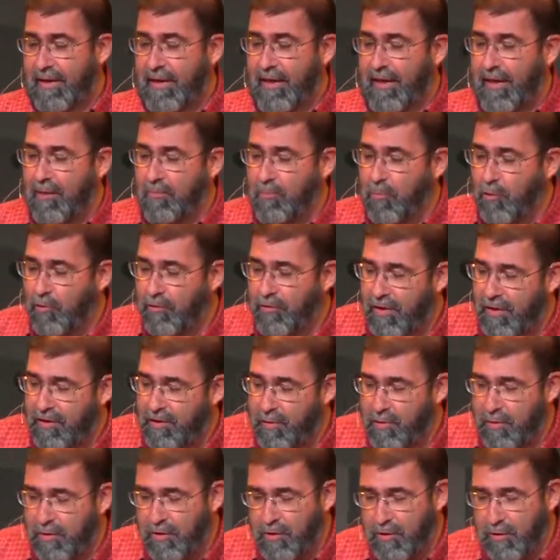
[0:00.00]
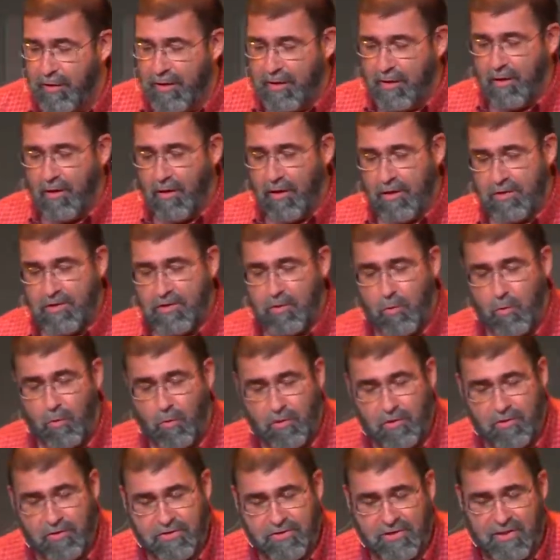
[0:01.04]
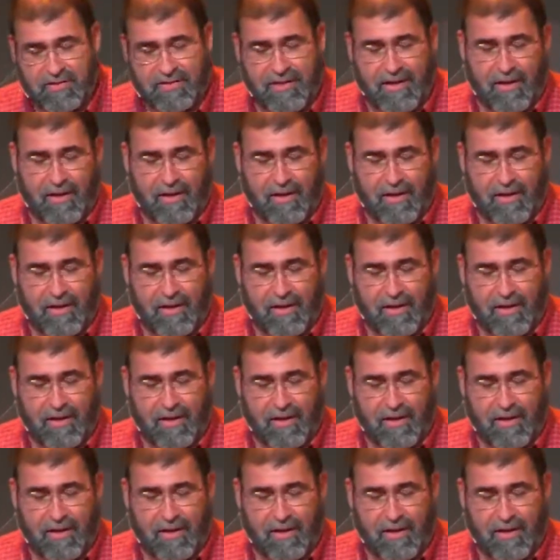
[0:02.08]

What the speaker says: and moved into a new in-laws quarters that